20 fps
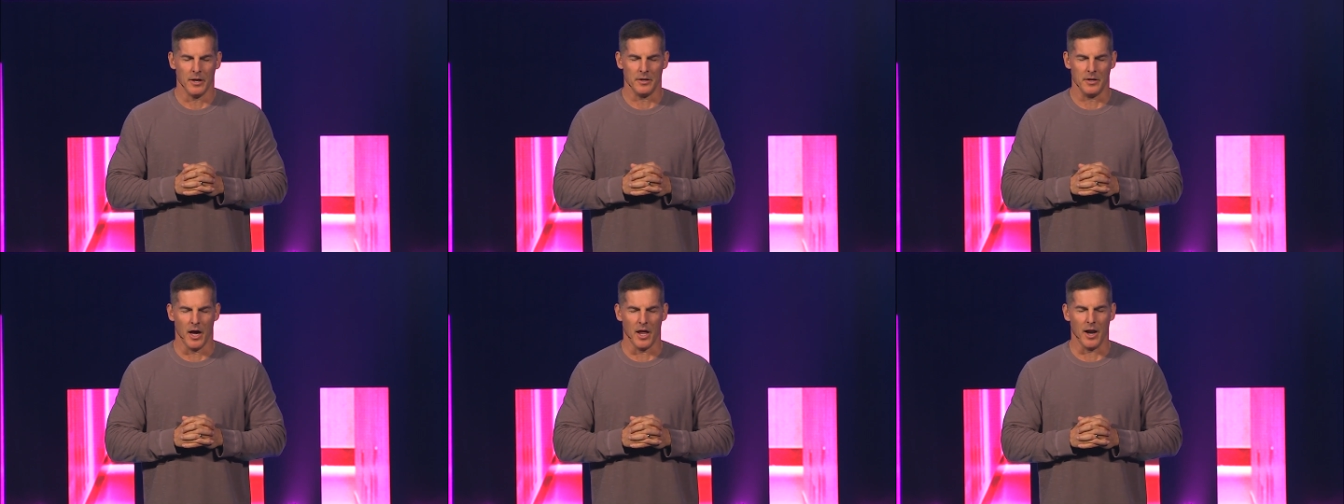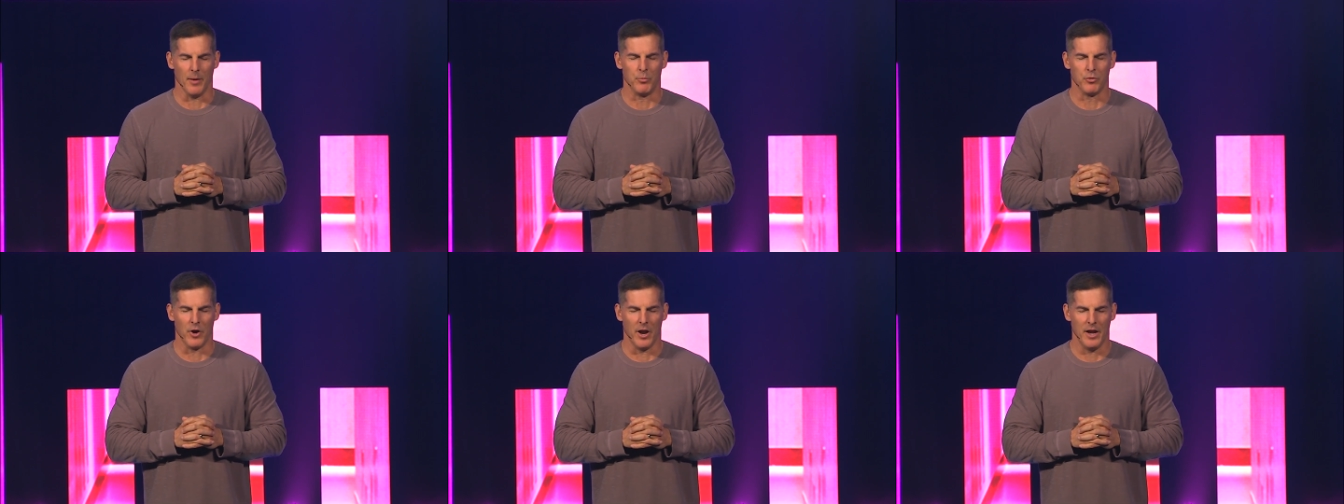God,
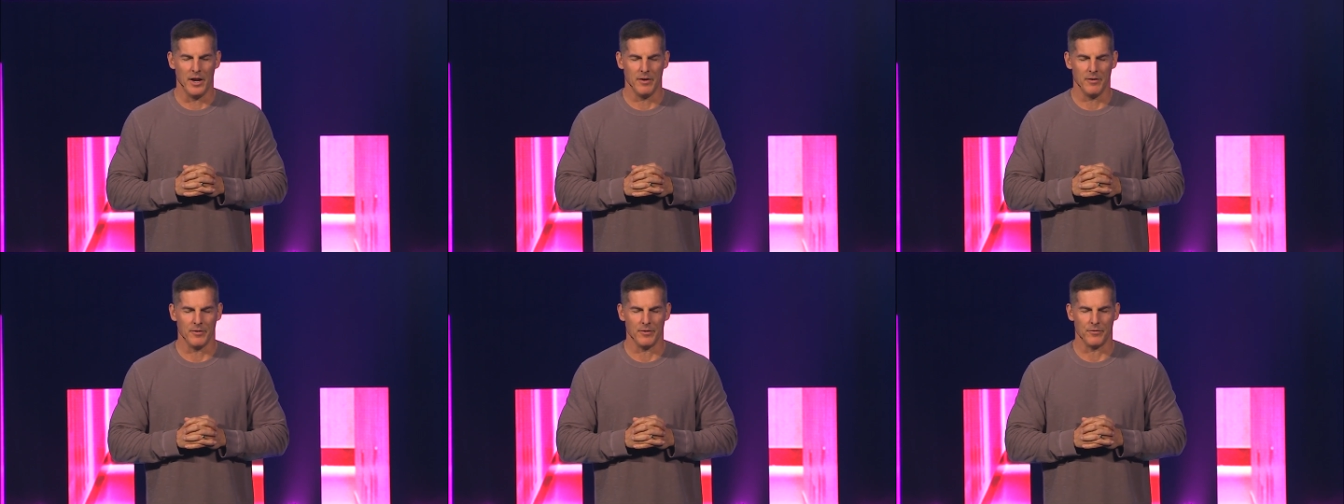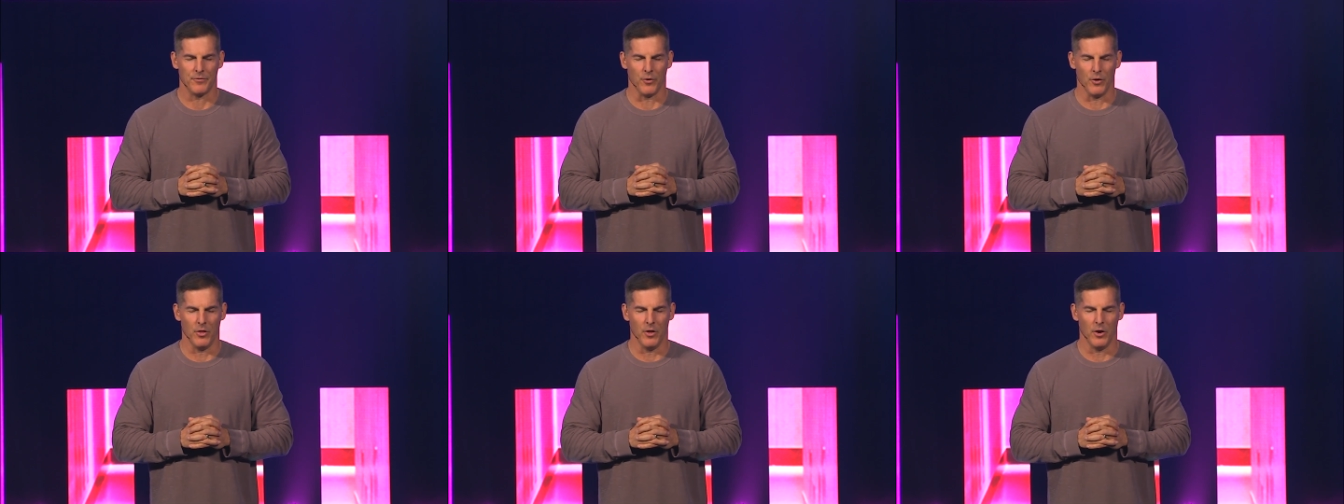I pray
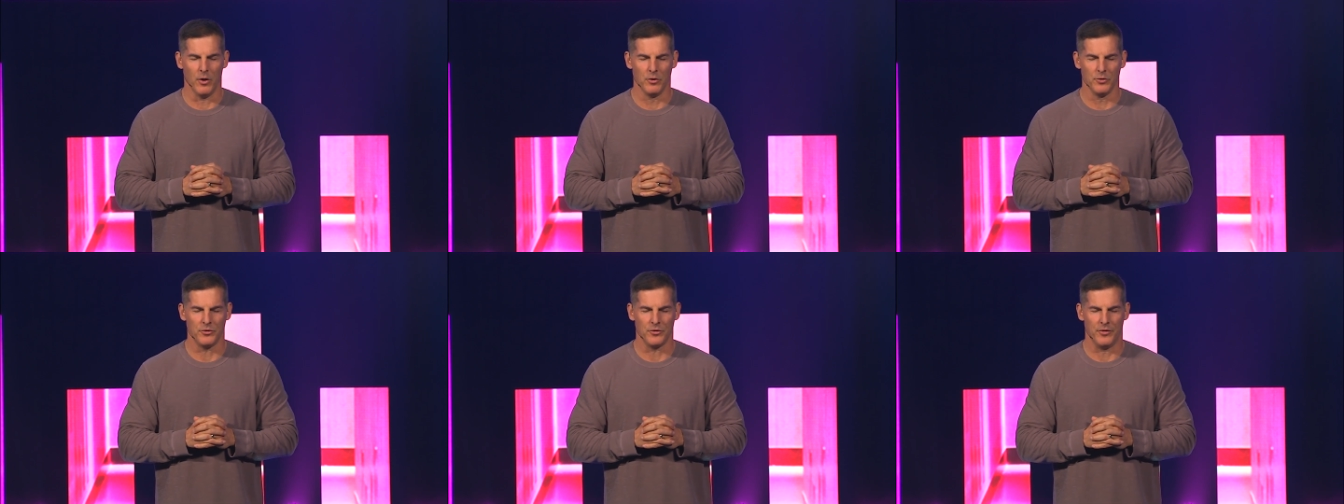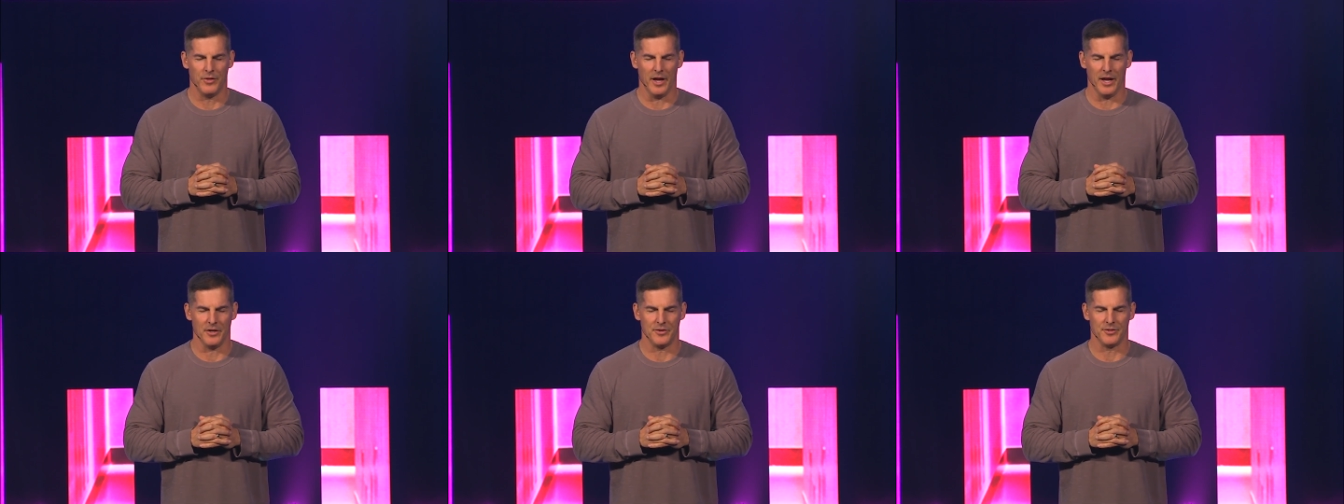for
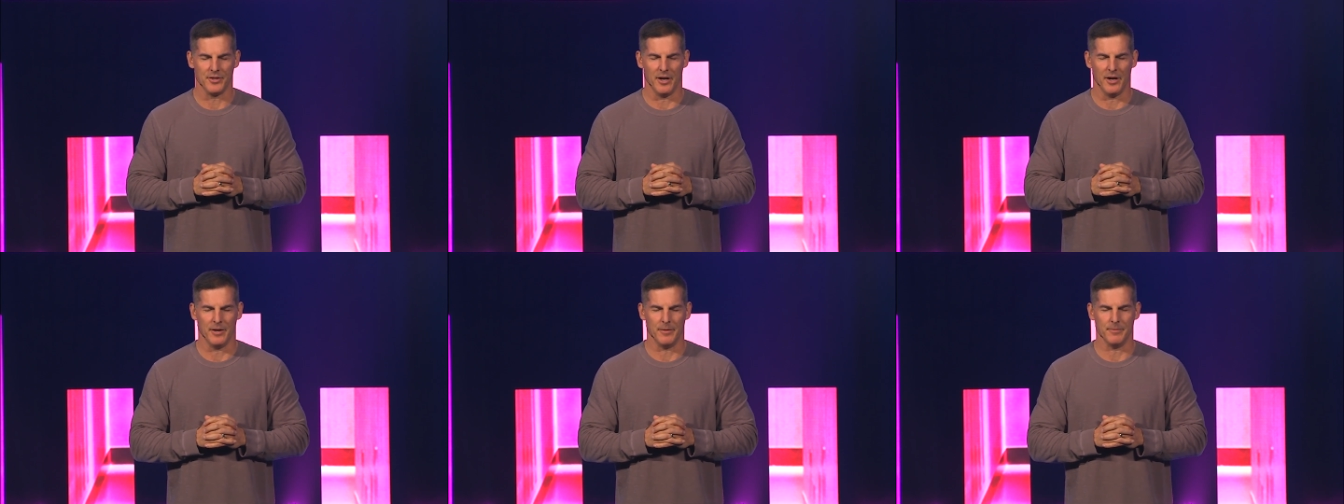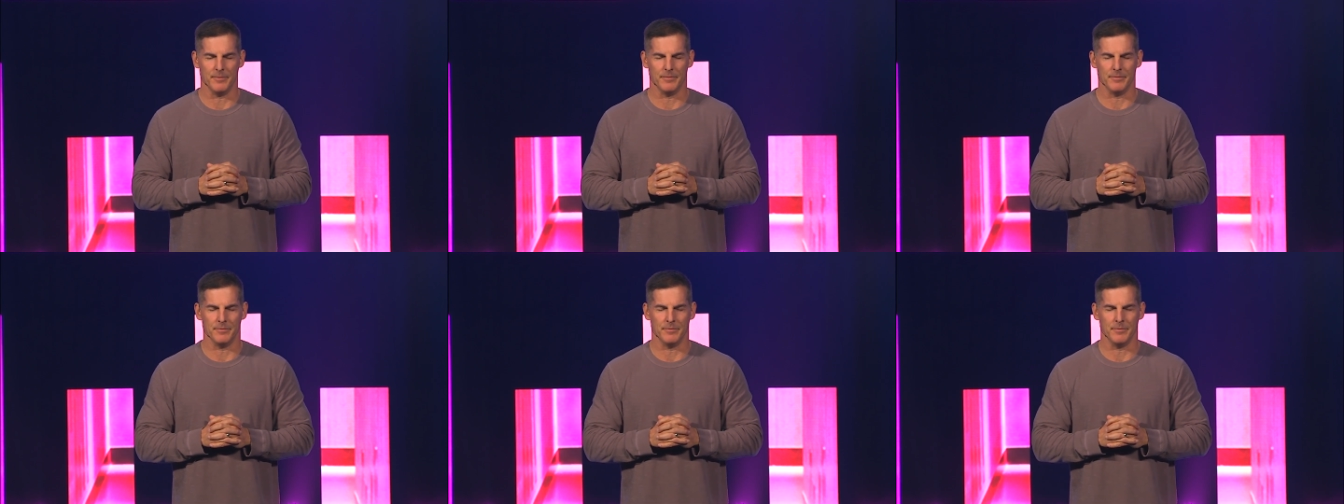those that
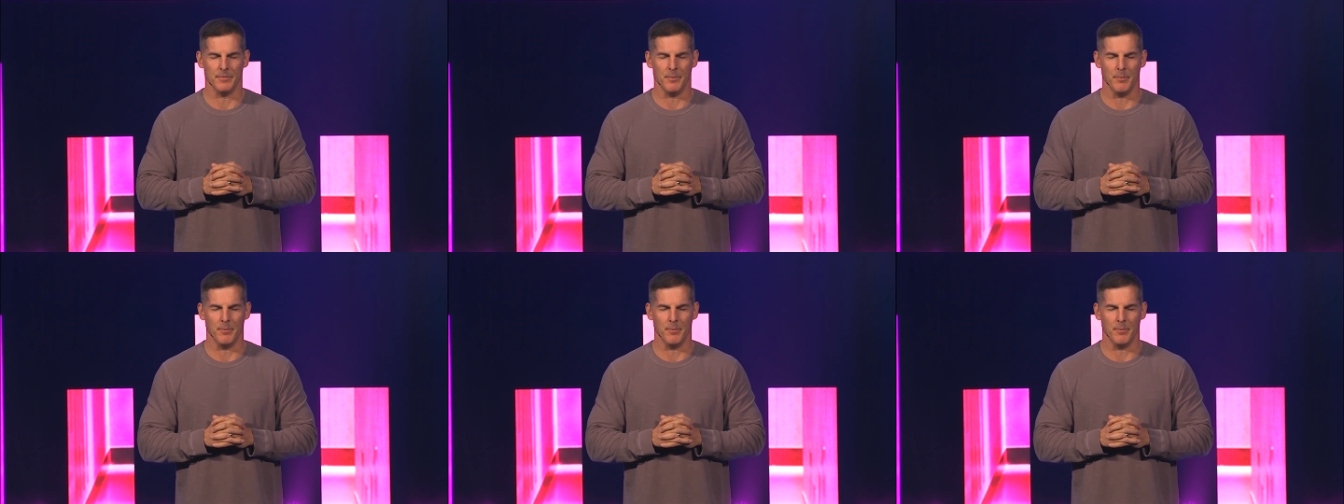um,